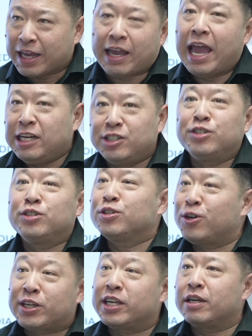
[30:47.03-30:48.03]
Like Asian
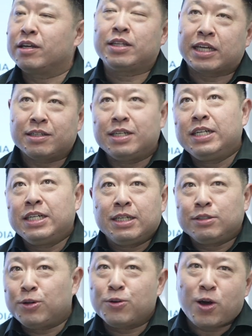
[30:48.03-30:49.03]
cooking, like
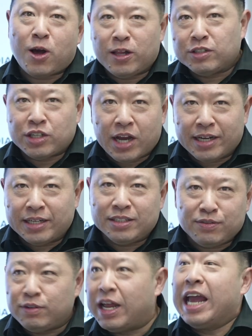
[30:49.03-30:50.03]
don't call it
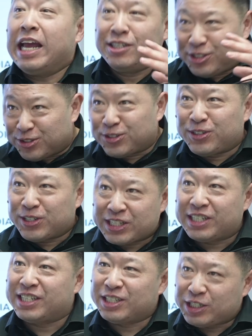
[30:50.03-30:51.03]
Chinese food. Asian
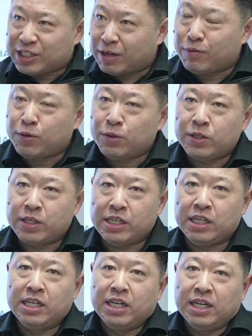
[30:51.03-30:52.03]
cooking in general, the